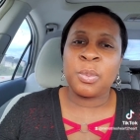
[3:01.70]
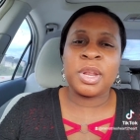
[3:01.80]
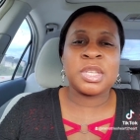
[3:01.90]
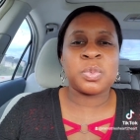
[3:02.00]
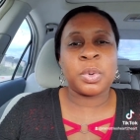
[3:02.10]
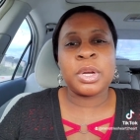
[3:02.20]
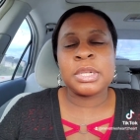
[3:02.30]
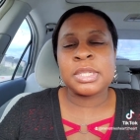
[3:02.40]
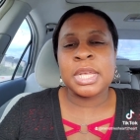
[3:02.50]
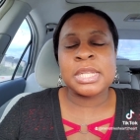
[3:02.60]
what his
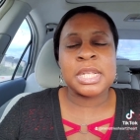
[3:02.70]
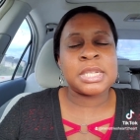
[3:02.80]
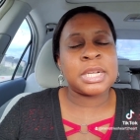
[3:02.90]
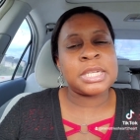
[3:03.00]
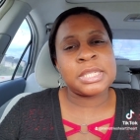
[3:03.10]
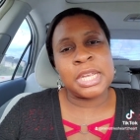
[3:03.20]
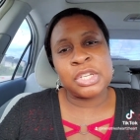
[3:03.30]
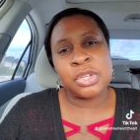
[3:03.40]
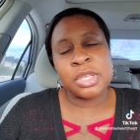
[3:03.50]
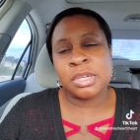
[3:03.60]
word says. That's not his
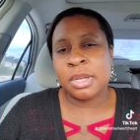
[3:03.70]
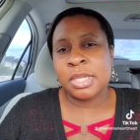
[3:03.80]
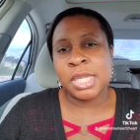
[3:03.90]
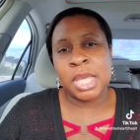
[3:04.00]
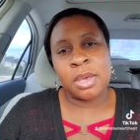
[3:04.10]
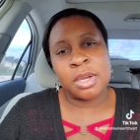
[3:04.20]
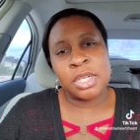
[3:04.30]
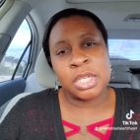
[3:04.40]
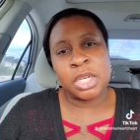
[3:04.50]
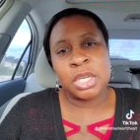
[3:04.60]
nature. That's not his
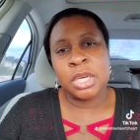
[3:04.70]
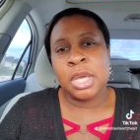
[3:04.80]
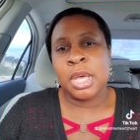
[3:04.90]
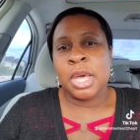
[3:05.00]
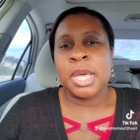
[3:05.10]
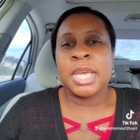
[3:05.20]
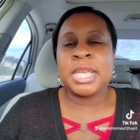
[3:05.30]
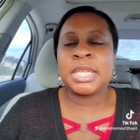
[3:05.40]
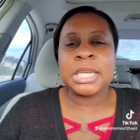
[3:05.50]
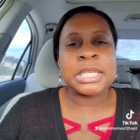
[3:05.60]
character.
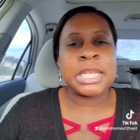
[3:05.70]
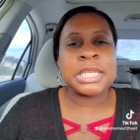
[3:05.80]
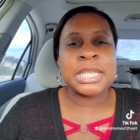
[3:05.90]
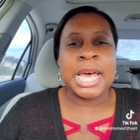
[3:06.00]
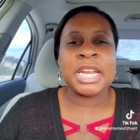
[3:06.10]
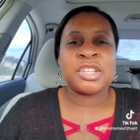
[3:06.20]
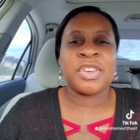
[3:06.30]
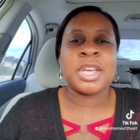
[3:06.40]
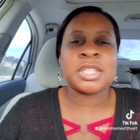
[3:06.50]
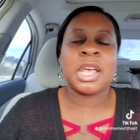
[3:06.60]
He says he
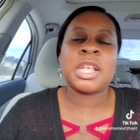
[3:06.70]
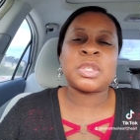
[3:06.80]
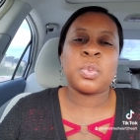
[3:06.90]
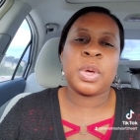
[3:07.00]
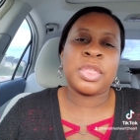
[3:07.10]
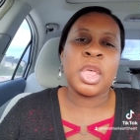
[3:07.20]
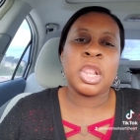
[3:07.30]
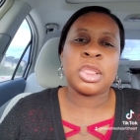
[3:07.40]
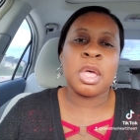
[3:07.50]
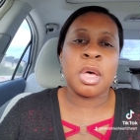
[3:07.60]
satisfies us with
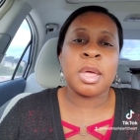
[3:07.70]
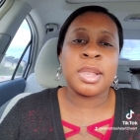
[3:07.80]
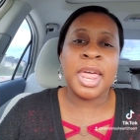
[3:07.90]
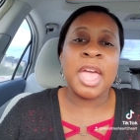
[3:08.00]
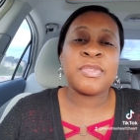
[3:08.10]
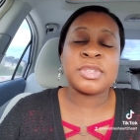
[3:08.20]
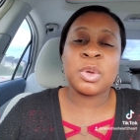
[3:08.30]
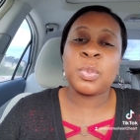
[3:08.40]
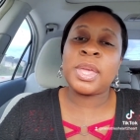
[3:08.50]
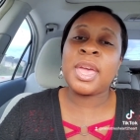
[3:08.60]
long life.
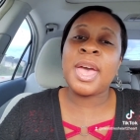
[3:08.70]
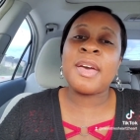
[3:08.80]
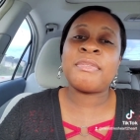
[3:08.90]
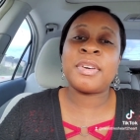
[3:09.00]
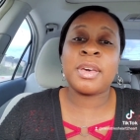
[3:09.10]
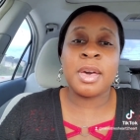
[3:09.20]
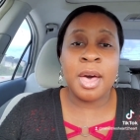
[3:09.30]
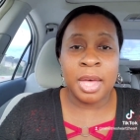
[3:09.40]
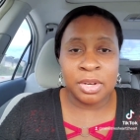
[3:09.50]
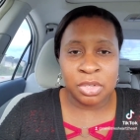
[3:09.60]
So we have
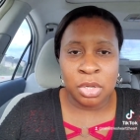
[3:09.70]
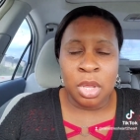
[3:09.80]
got